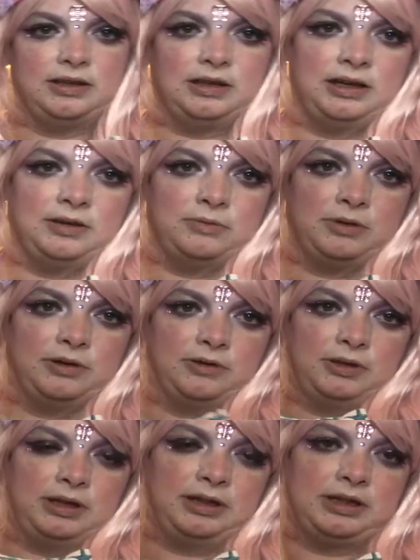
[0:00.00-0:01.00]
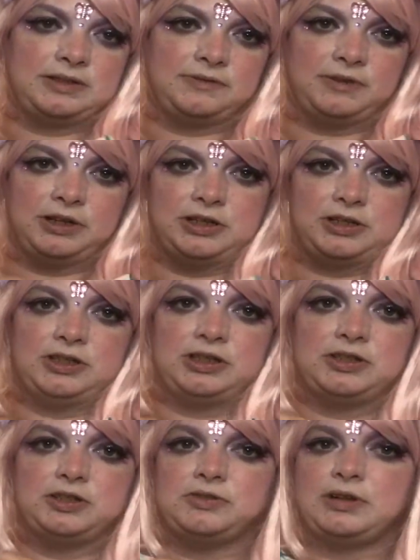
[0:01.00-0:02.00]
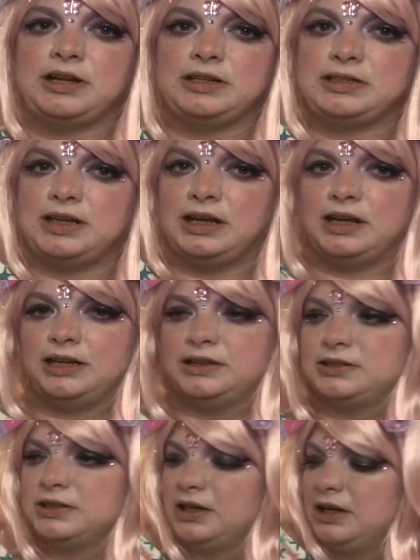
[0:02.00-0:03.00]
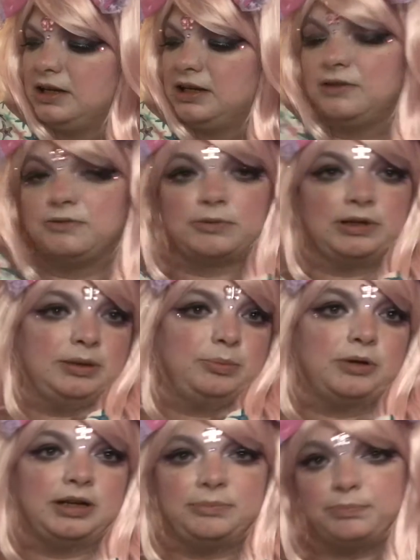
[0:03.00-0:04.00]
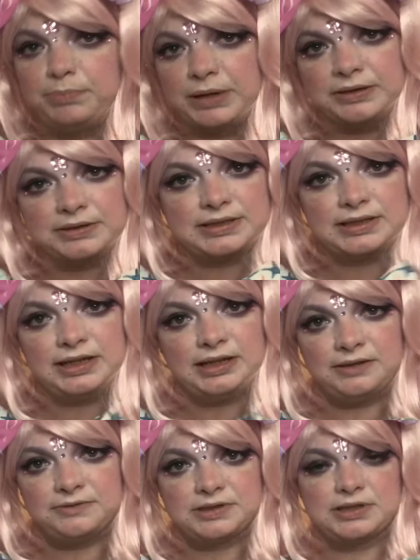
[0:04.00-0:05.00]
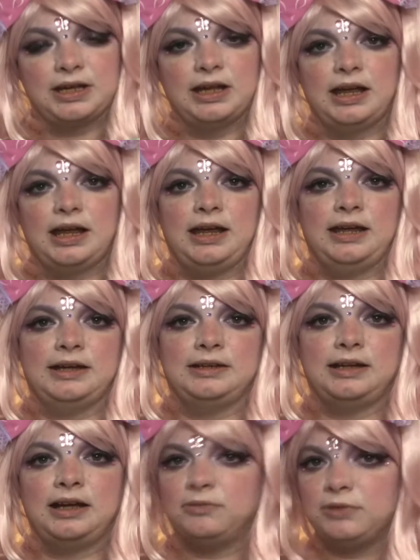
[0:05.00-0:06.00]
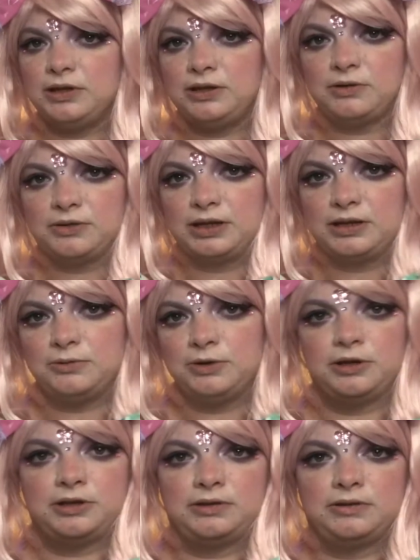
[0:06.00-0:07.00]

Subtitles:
it will at least finish this dress and give really pretty bell sleeves, and I really don't think it will look